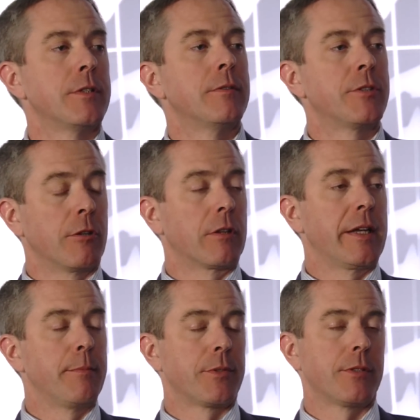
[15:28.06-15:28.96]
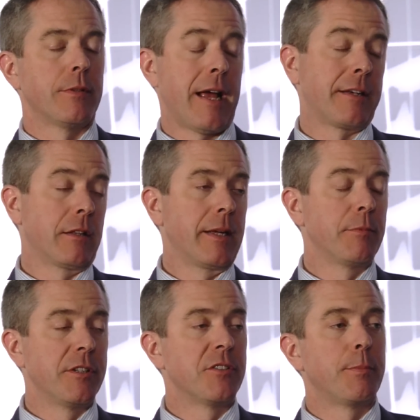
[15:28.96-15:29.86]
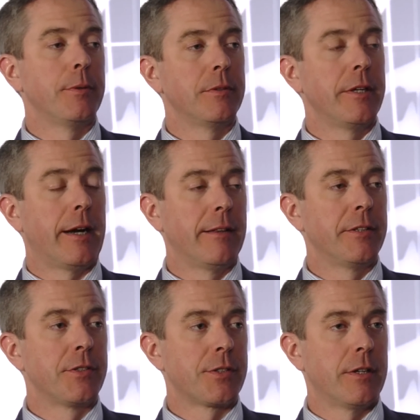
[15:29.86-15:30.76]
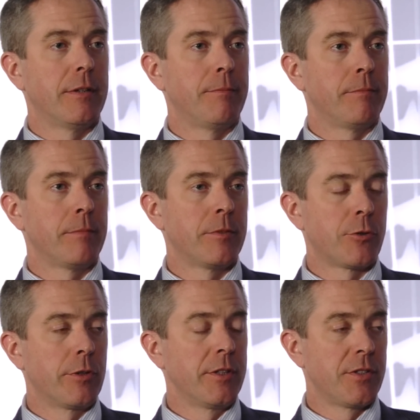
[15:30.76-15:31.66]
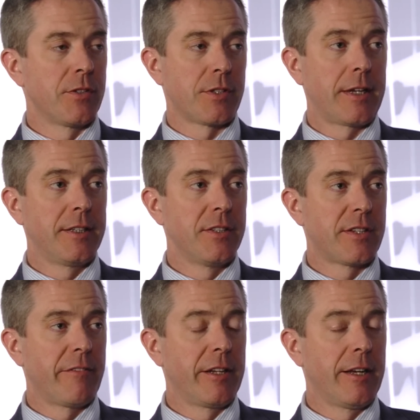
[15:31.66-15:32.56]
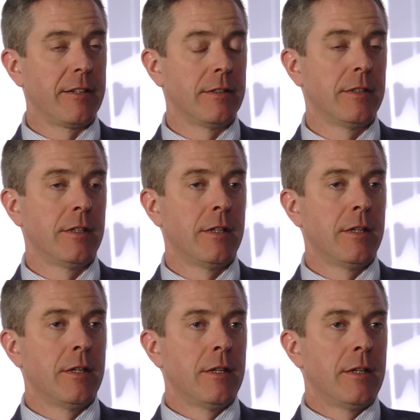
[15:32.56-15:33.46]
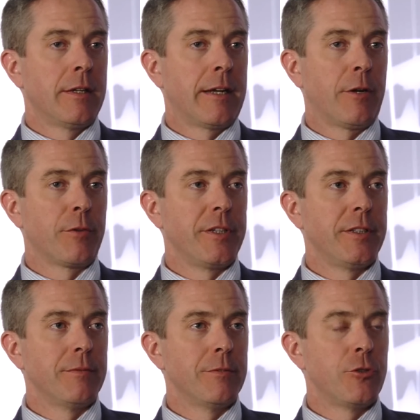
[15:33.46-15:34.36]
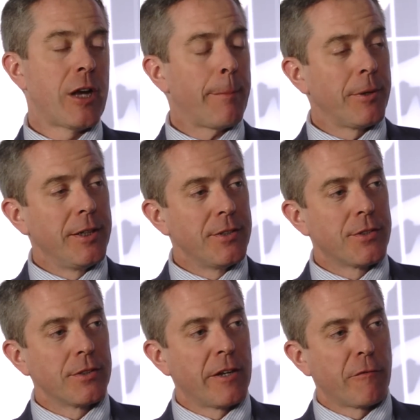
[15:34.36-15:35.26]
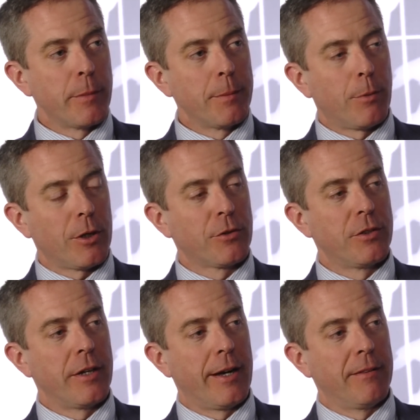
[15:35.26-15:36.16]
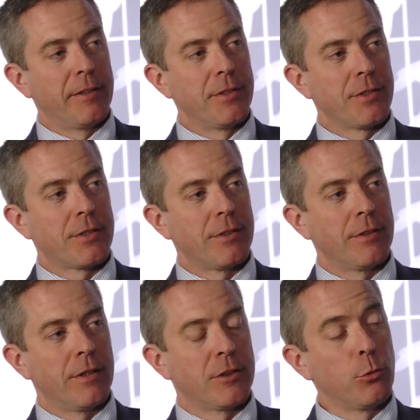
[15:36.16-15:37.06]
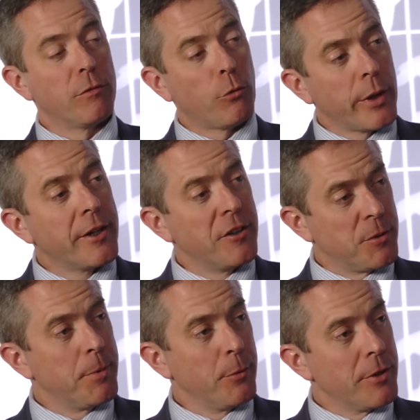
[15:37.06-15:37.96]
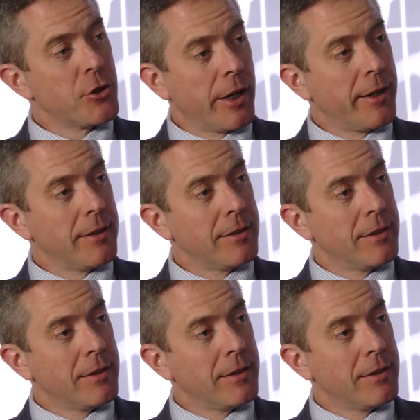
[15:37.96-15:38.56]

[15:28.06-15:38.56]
still claims, had claimed the dispute, the islands, certainly since 1978. Now, the Japanese government bought the islands to avoid a dispute with China,